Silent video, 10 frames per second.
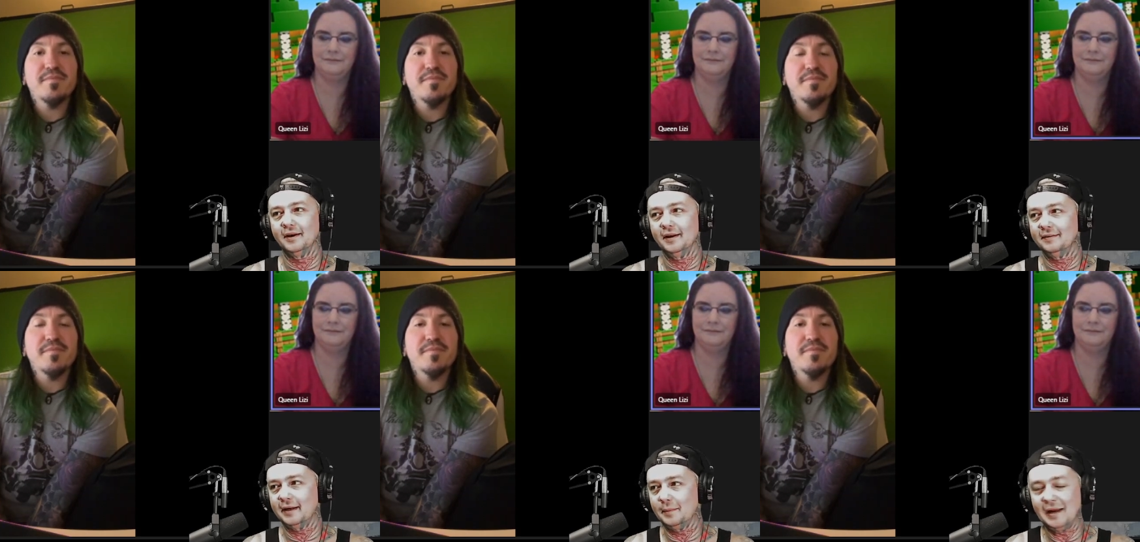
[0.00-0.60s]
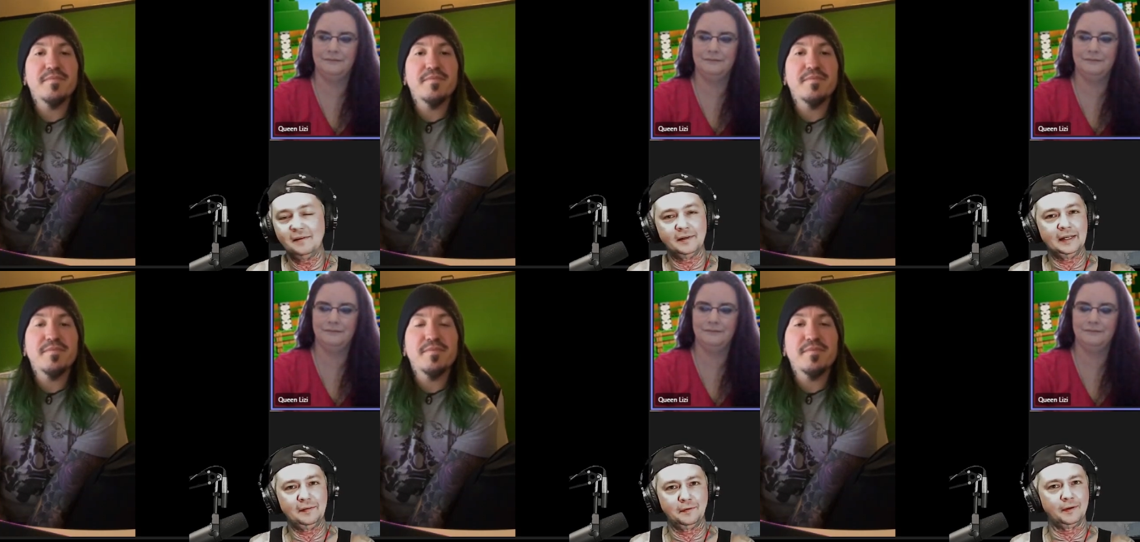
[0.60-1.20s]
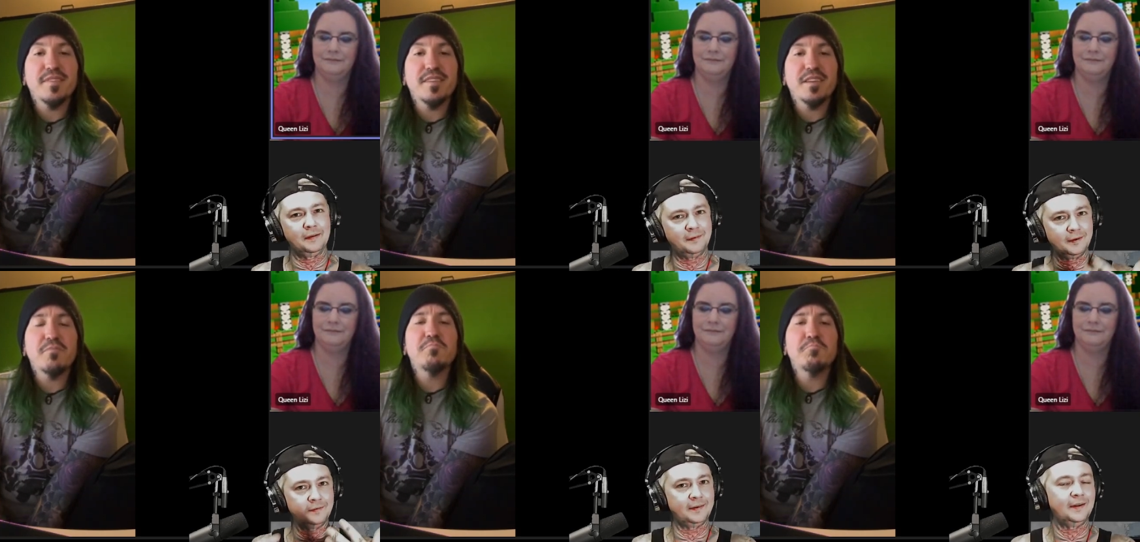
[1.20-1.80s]
Speaker 1: As I imagine, he still
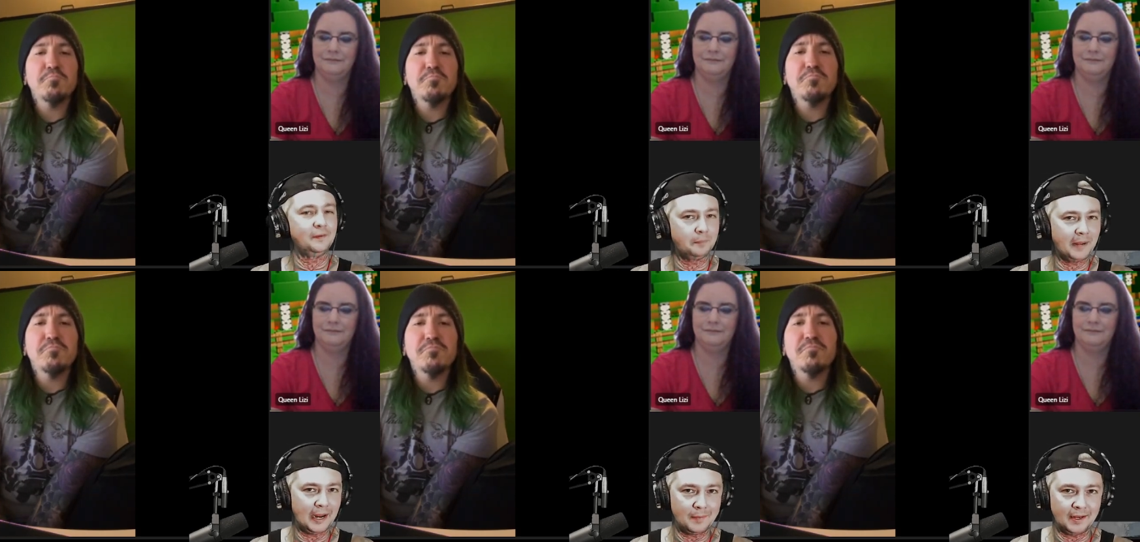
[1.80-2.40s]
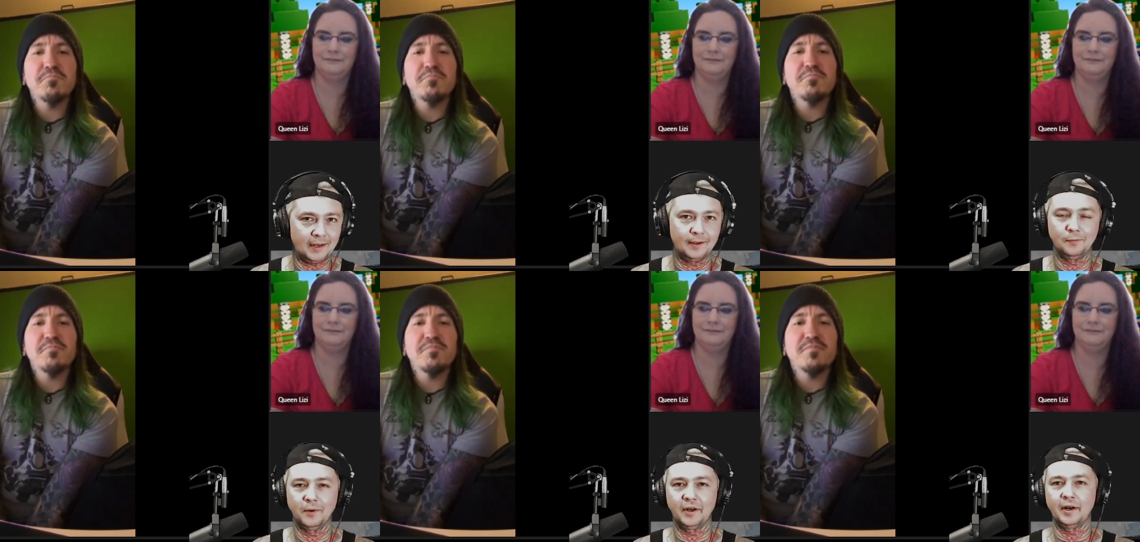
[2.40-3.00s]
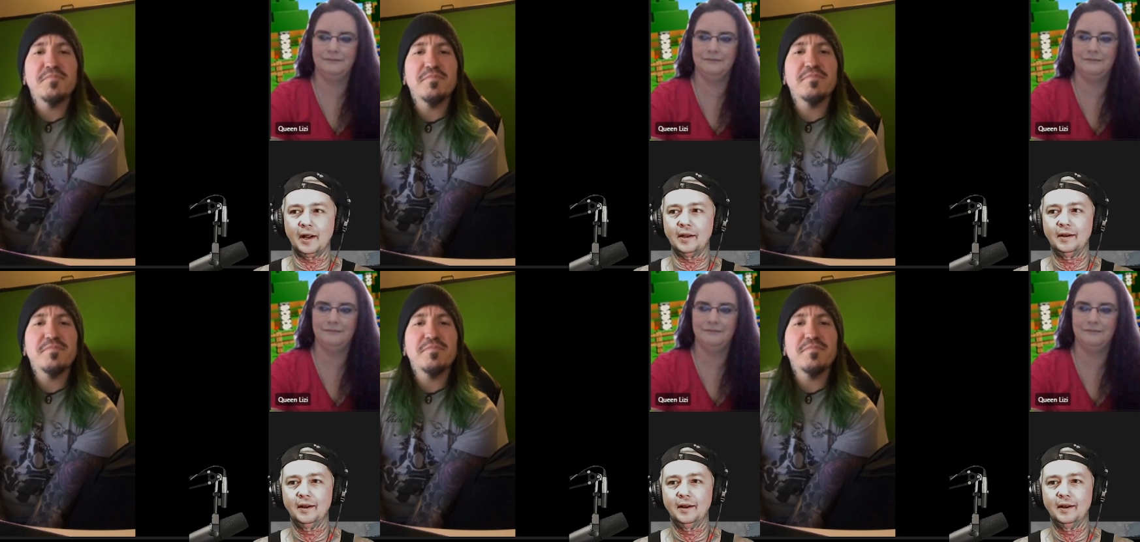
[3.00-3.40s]
considers it his baby and whatnot.